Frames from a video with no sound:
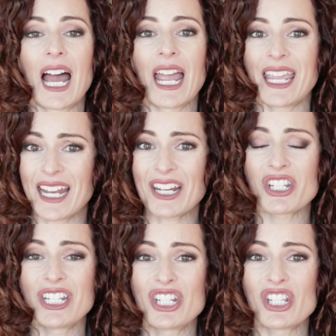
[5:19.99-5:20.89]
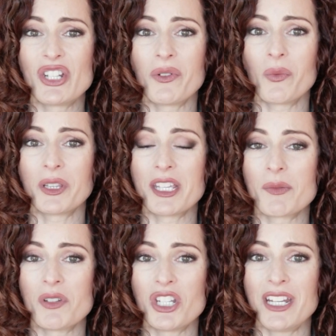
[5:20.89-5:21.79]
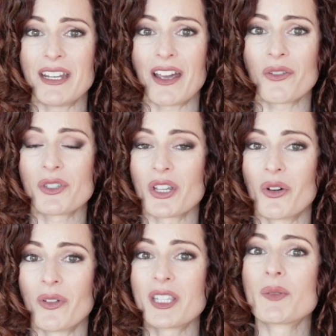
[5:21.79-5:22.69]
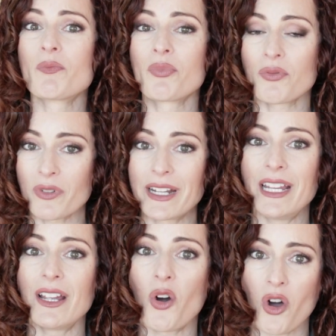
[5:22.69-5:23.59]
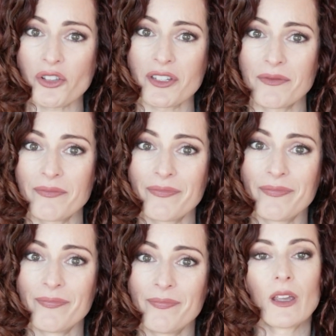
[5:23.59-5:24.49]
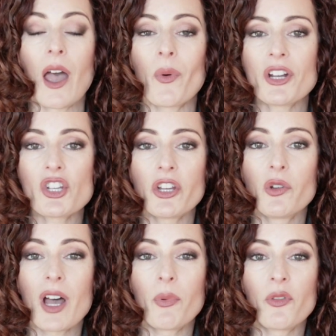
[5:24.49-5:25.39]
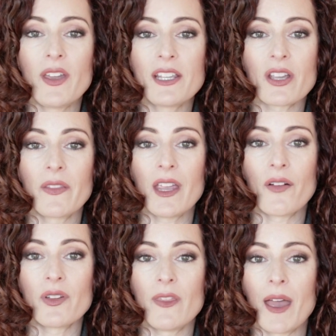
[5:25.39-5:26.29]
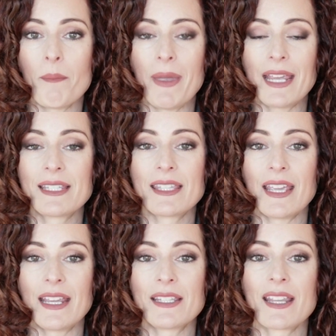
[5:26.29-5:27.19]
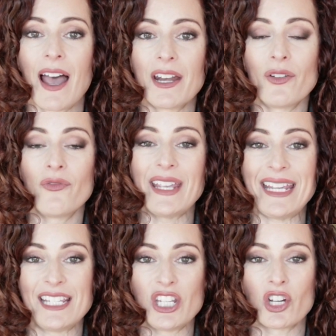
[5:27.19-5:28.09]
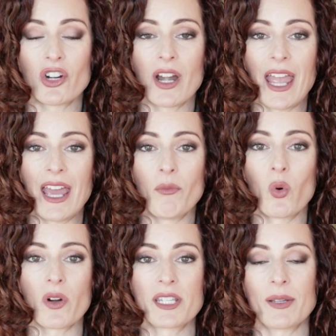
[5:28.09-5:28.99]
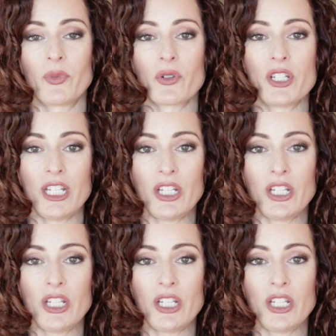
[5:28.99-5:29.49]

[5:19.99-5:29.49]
I can actually just do it with this machine now. So that's pretty awesome. I want to show you a couple things on the oven that makes things kind of easier and more simpler to